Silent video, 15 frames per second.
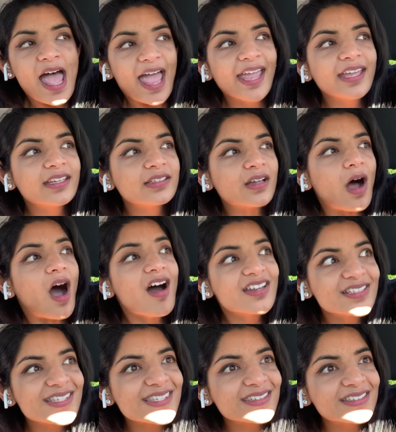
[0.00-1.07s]
And
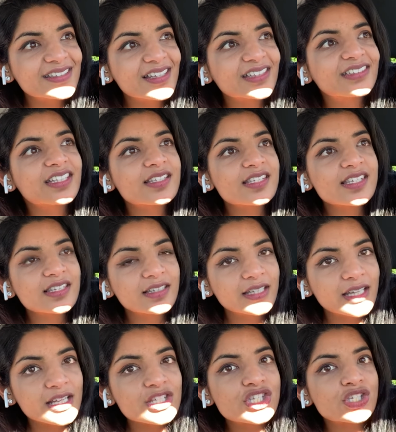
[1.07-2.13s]
honestly, like, this is going to
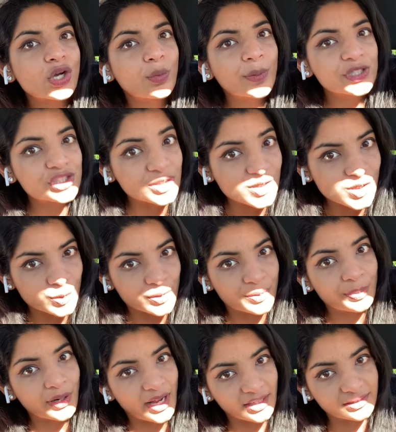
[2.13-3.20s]
get so much easier with
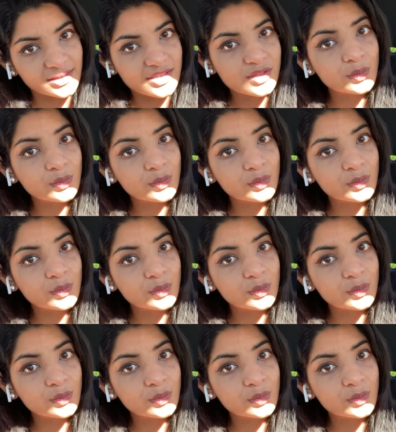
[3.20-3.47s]
practice.